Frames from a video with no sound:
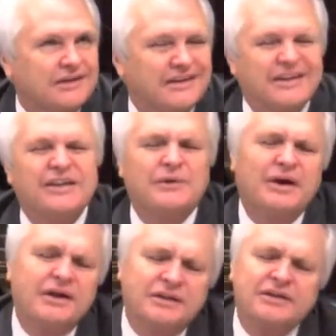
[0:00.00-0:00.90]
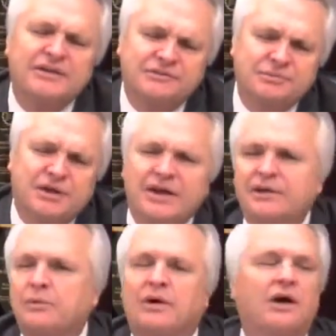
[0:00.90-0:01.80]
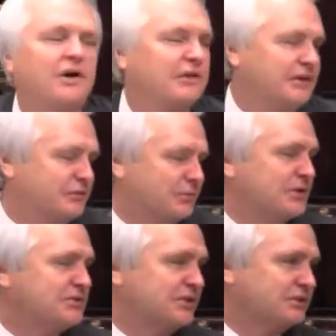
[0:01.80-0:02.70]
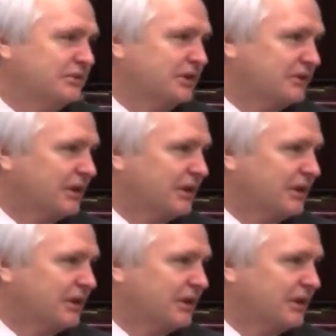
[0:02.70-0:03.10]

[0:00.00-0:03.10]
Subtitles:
at least, I don't even know what all that information is, Rick.